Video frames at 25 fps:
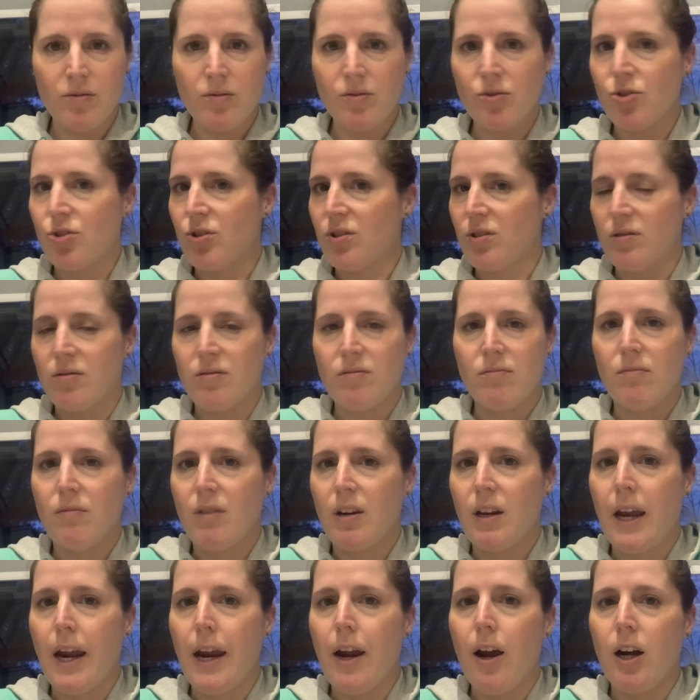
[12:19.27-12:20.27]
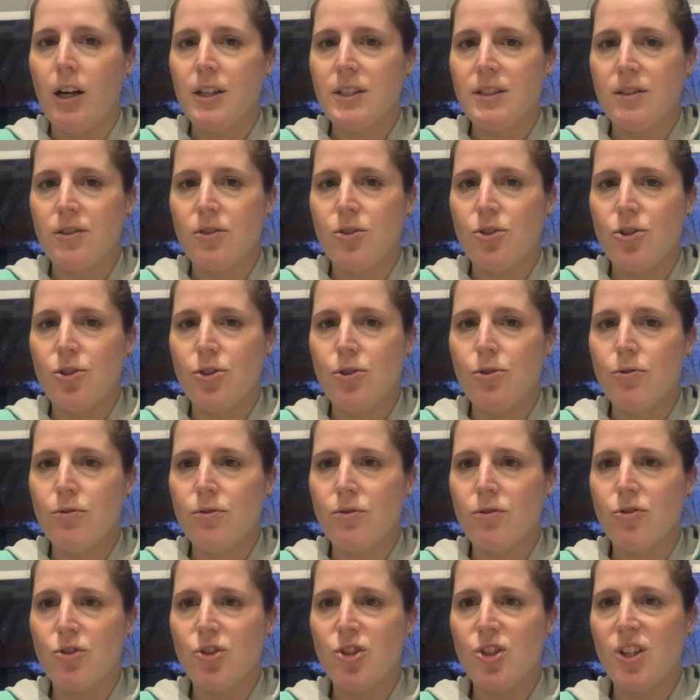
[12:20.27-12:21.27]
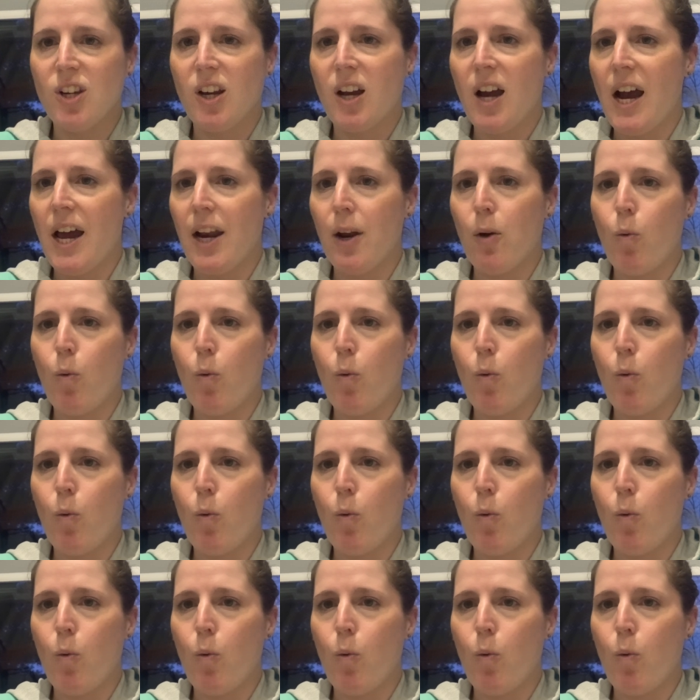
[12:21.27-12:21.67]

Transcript: Just chaos ensues, and she kind